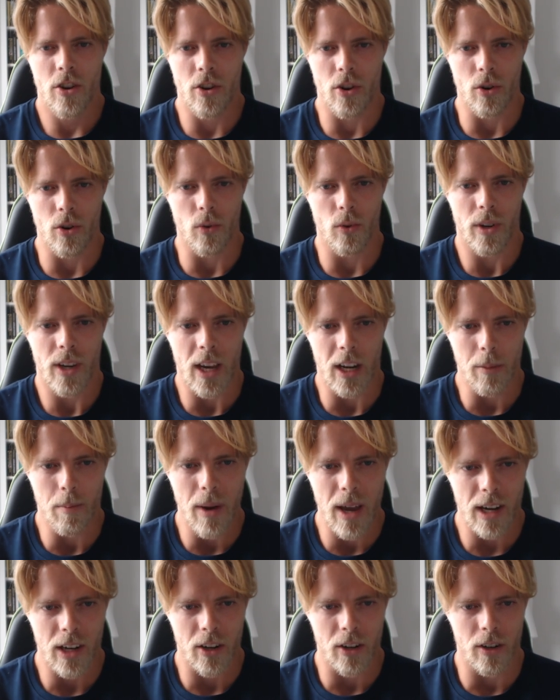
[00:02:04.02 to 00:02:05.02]
to get
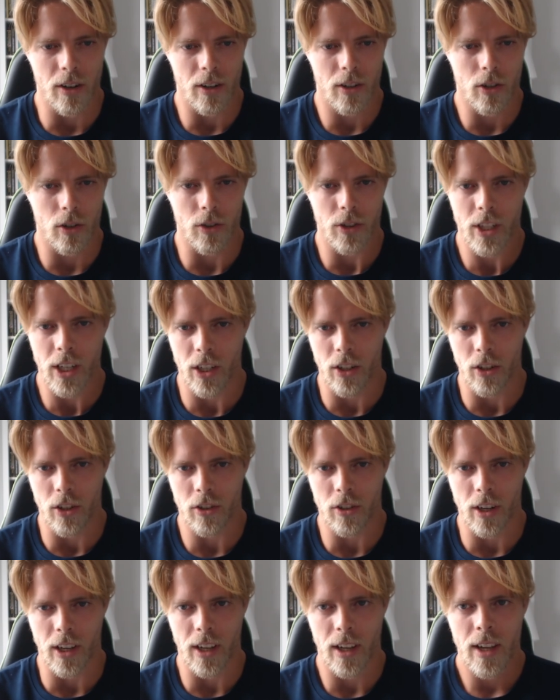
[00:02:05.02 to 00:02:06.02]
better
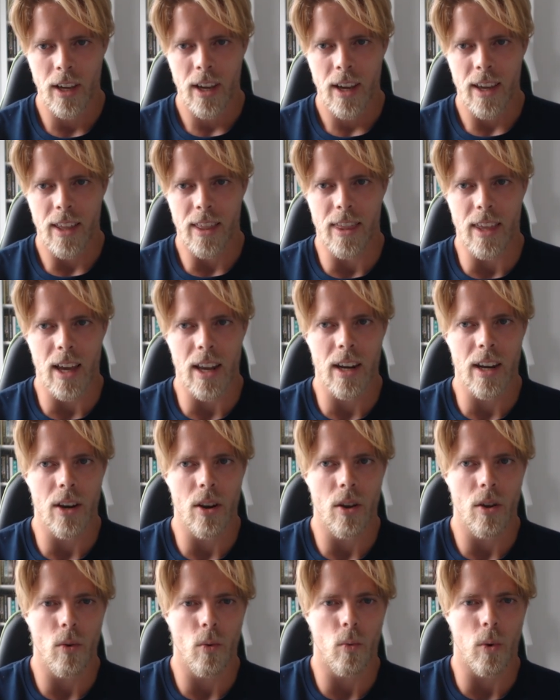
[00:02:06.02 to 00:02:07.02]
continuously.
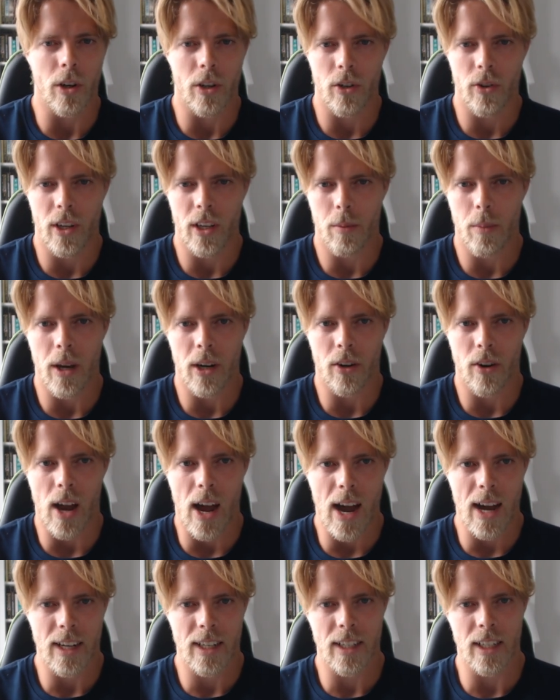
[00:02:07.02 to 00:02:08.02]
Then what you get better
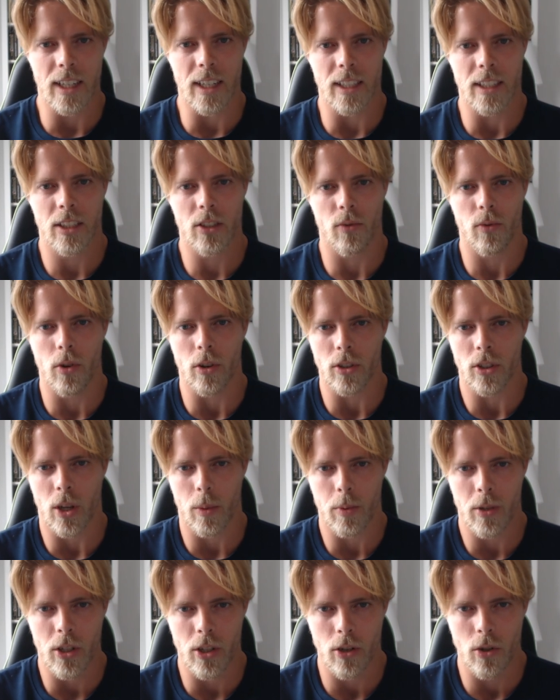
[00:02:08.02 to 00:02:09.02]
at is, of course,
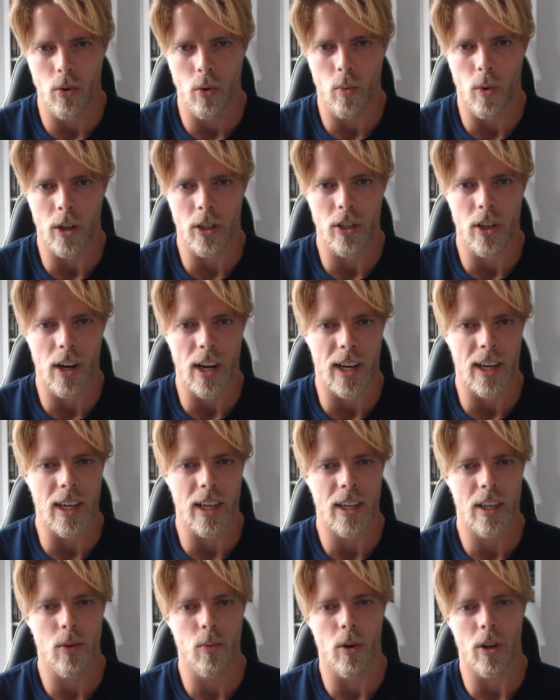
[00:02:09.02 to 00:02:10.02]
up to you, what you
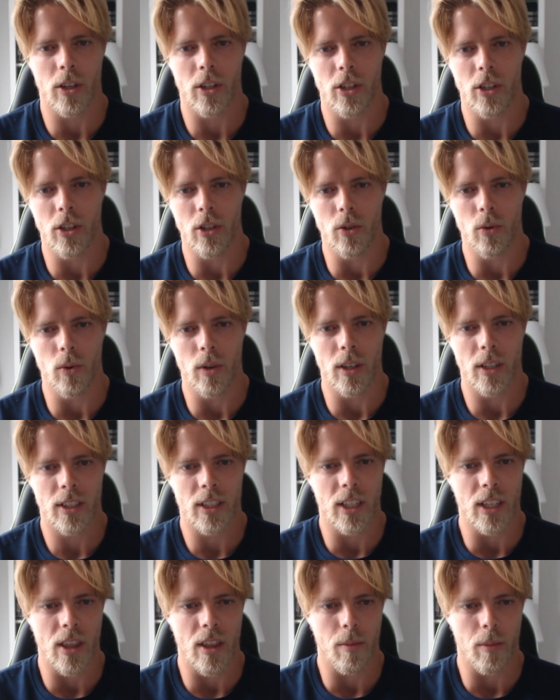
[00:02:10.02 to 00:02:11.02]
like, what you
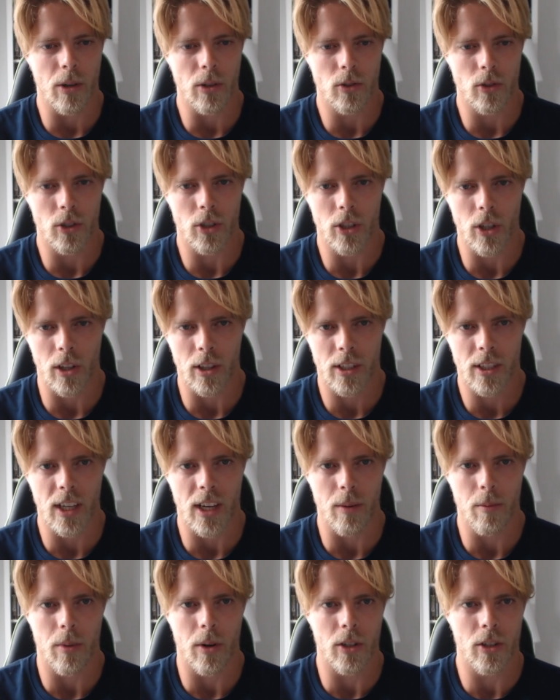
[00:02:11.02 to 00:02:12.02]
see the most results
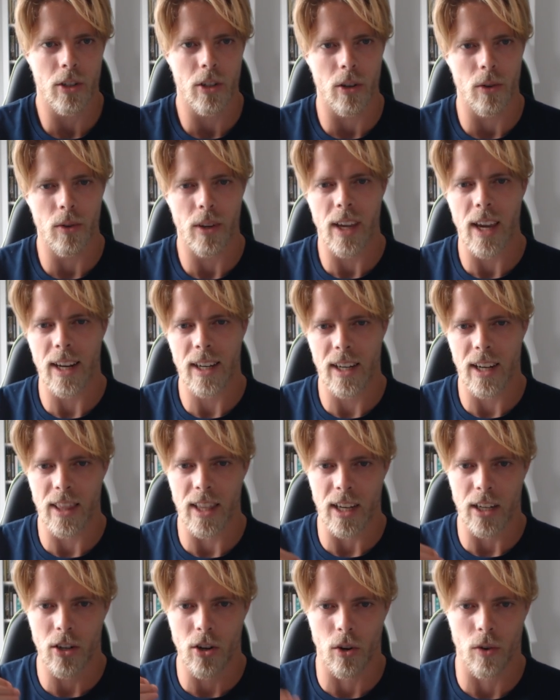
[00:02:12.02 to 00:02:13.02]
in. But, you know, getting
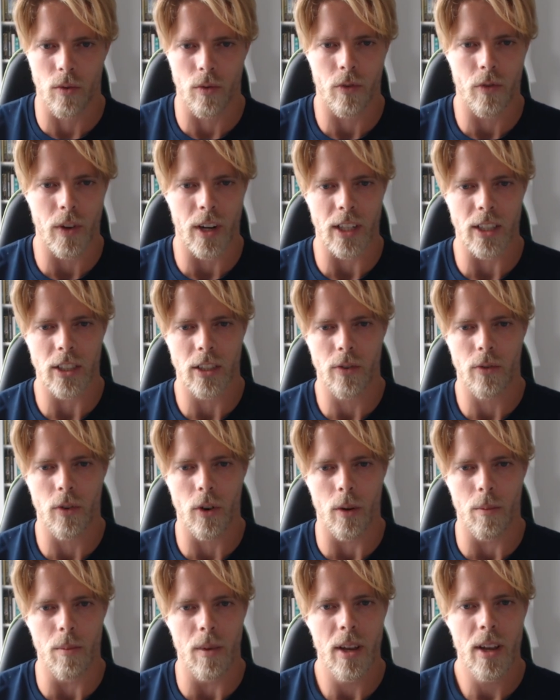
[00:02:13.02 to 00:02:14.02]
that confidence
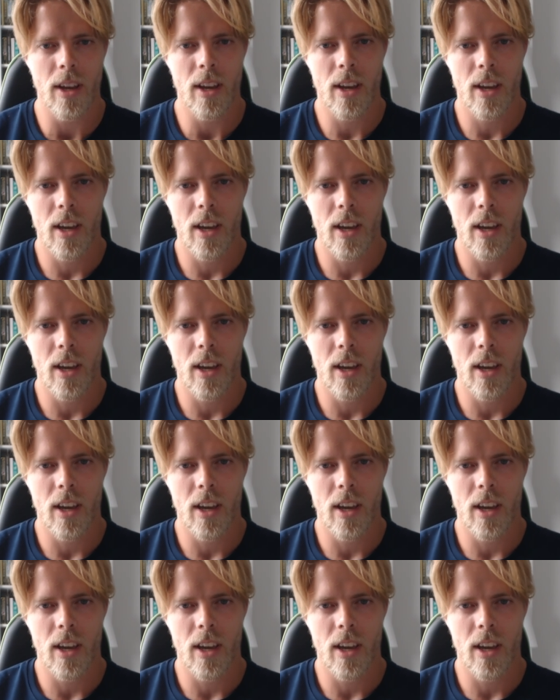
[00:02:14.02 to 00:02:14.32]
from